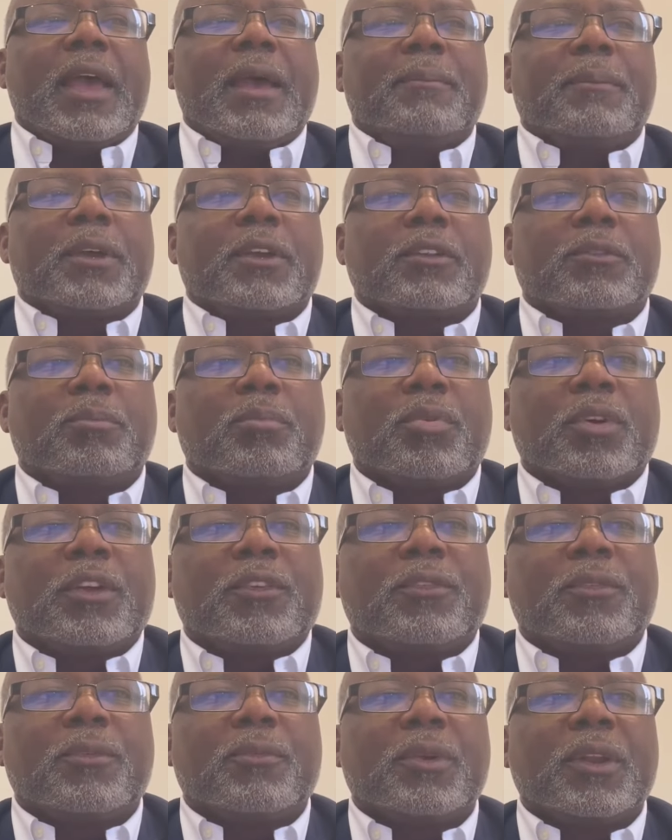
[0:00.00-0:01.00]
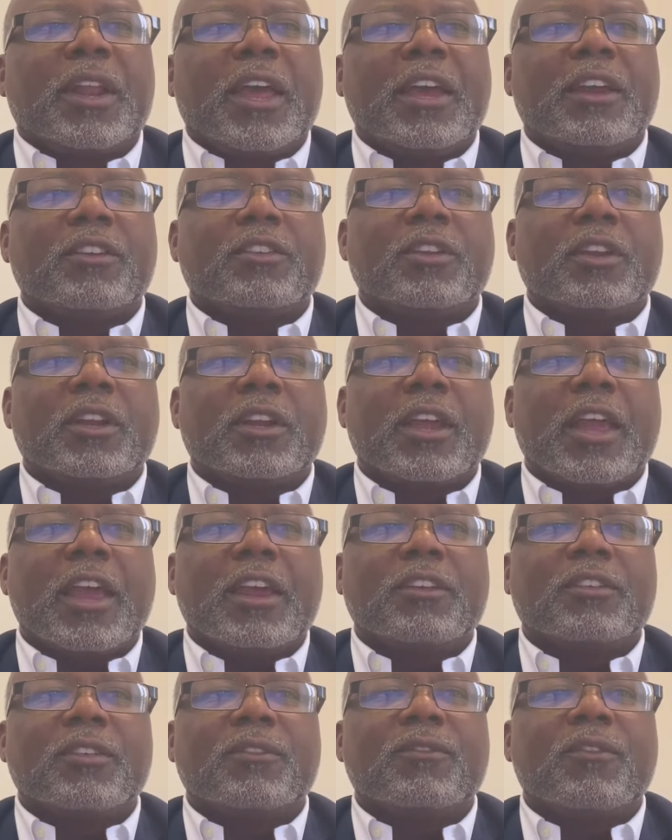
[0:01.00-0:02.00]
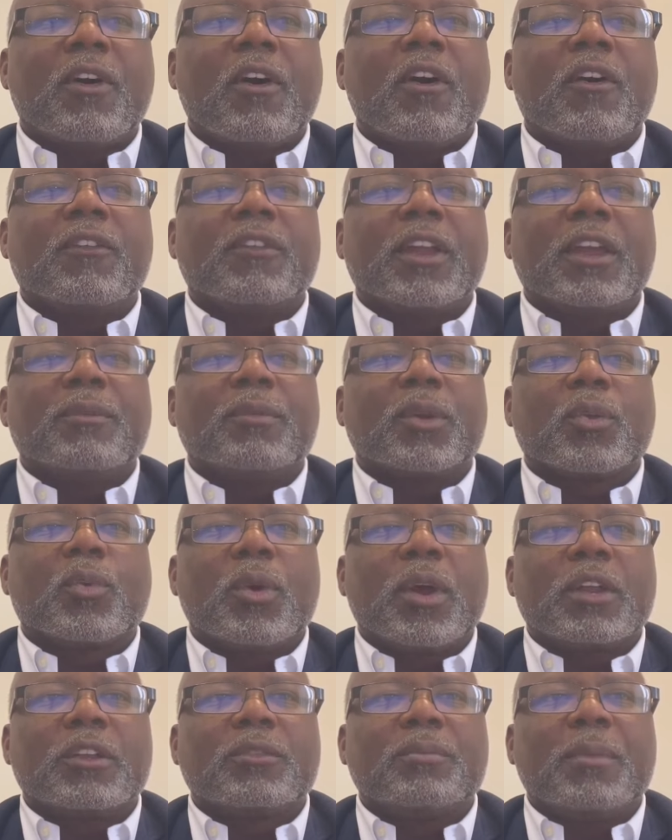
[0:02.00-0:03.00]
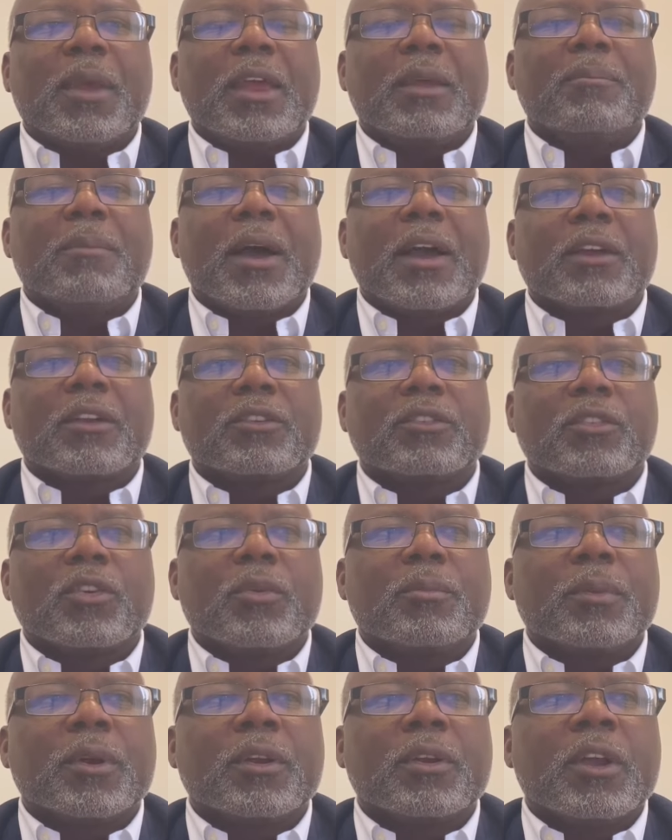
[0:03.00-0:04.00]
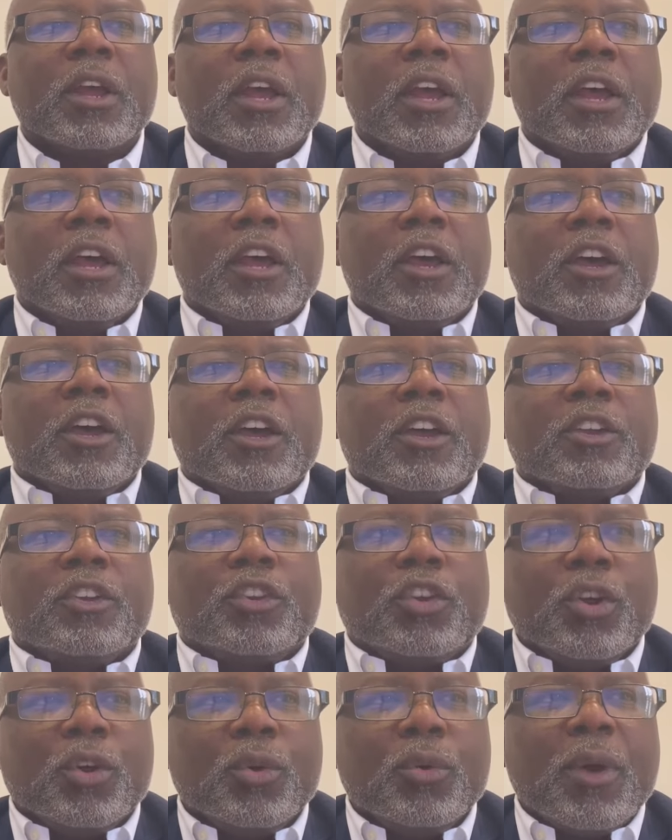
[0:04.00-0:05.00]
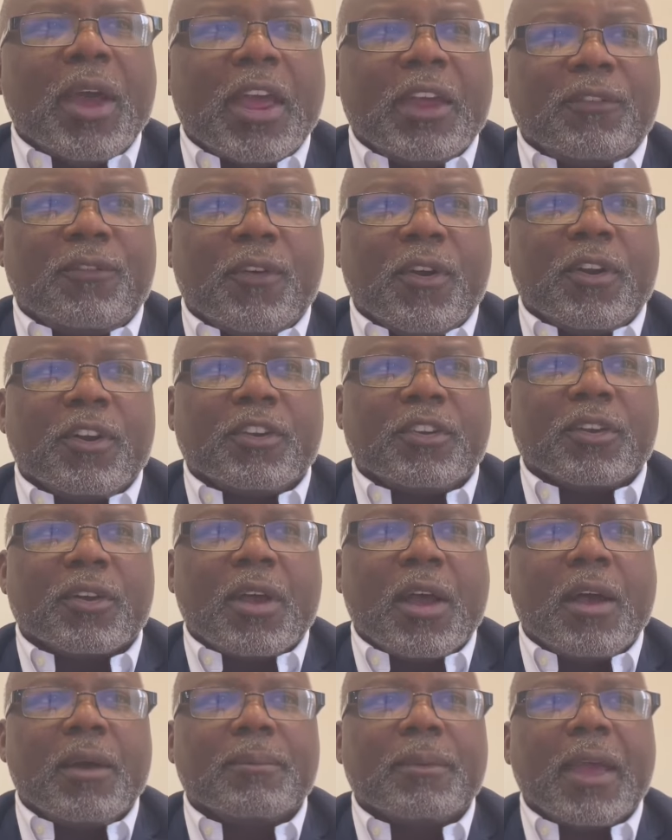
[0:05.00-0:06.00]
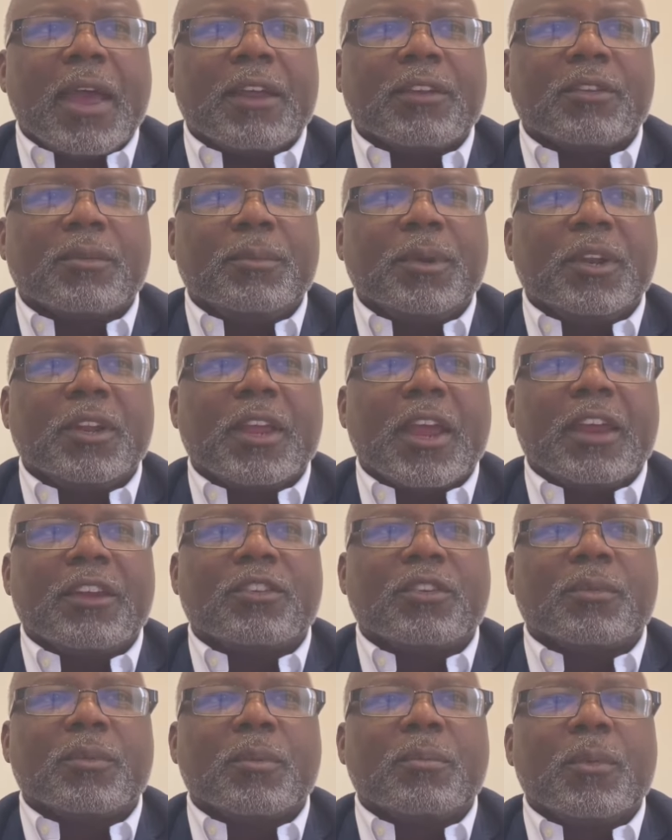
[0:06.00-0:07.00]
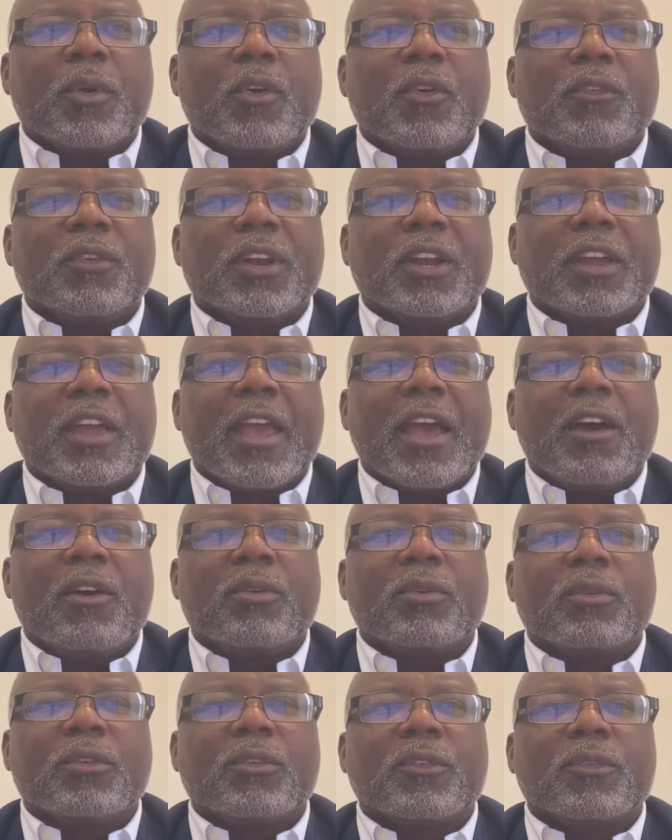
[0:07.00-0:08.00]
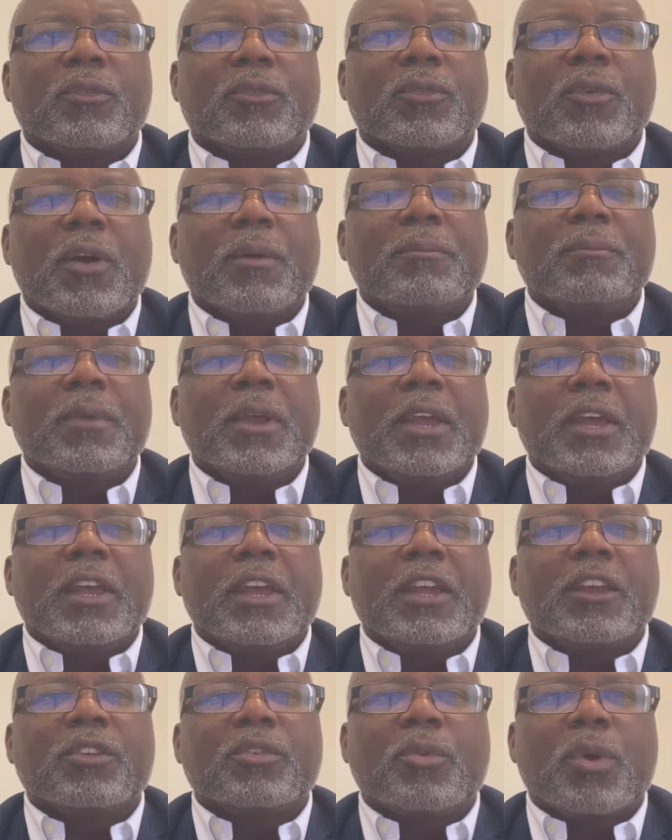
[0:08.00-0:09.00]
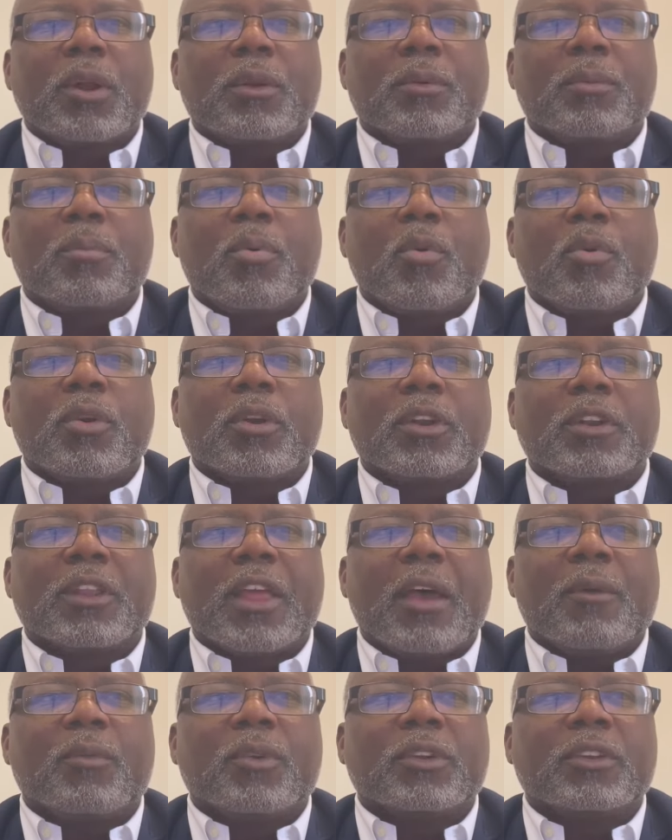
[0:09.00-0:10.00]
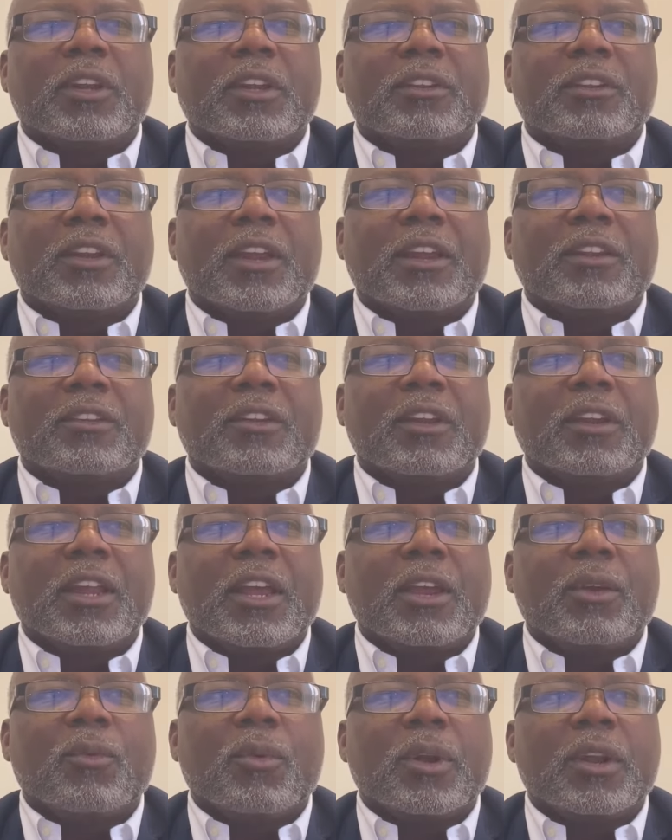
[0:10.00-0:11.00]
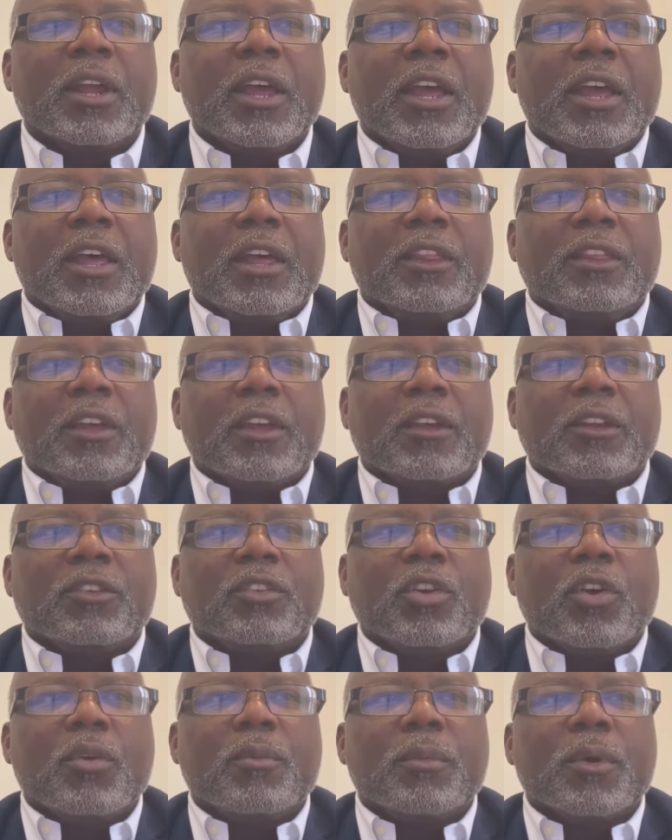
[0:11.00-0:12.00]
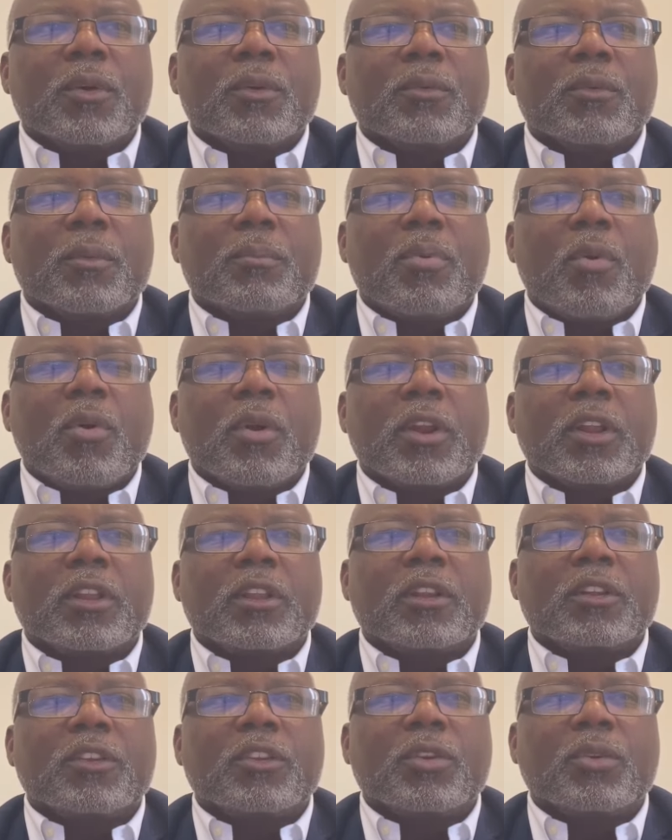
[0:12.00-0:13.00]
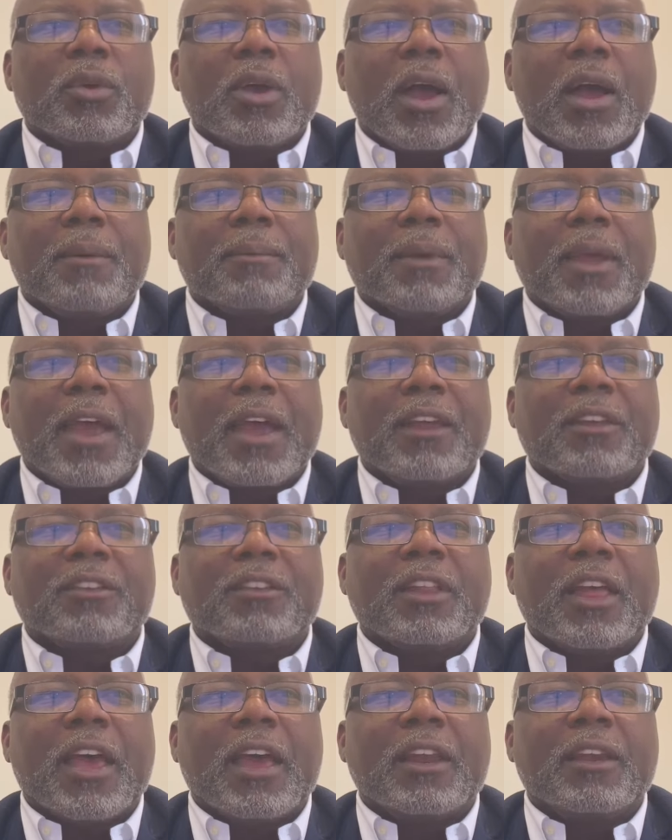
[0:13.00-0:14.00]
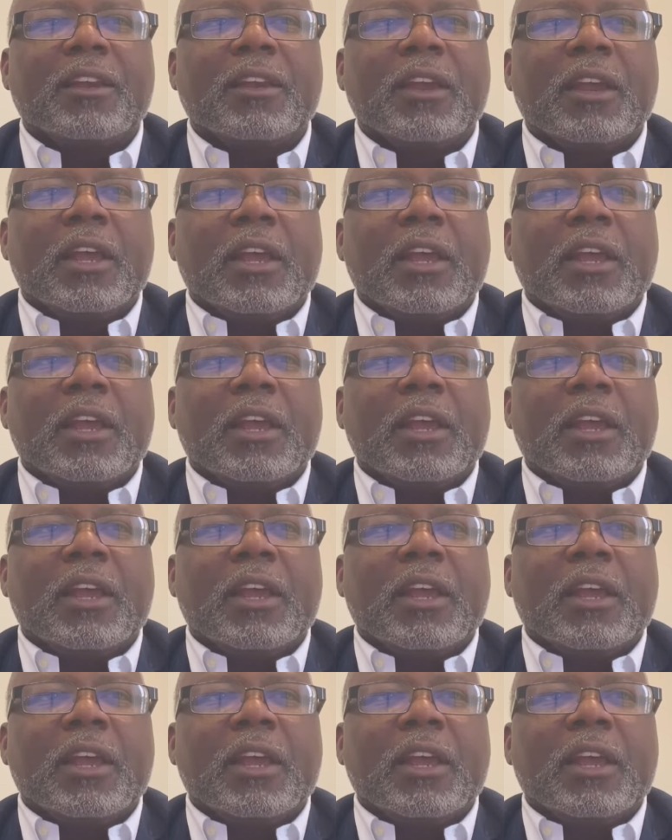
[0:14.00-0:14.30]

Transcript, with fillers: amicus brief relates to the case involved a request made by a consumer to a furnisher, Comcast Communications, to remove an account from his credit report that was listed as delinquent. The consumer reported to Comcast that